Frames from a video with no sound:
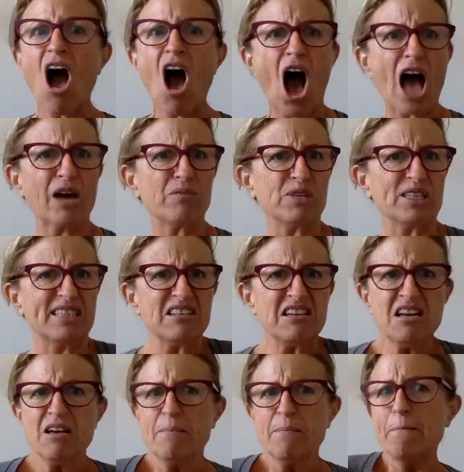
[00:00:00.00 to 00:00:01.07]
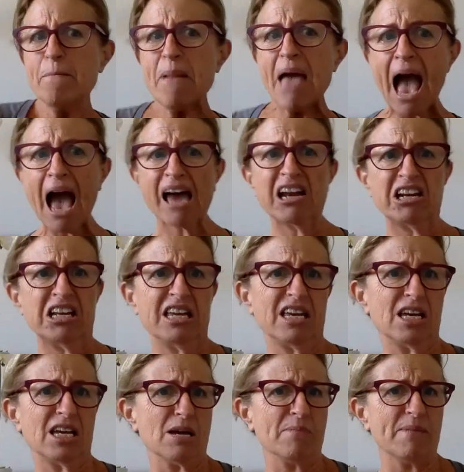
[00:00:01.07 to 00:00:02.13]
I was mad at
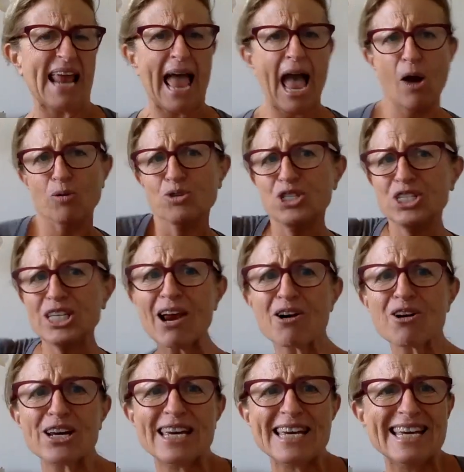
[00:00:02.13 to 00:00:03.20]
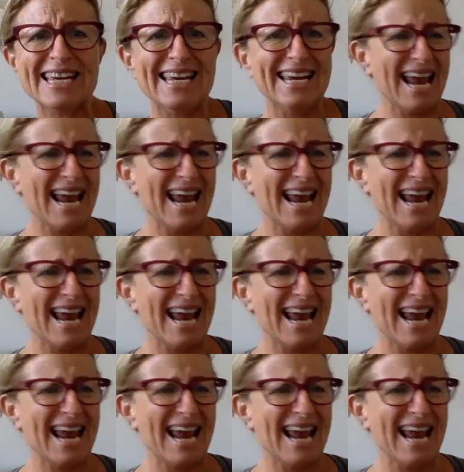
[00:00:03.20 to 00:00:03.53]
him and how dare he,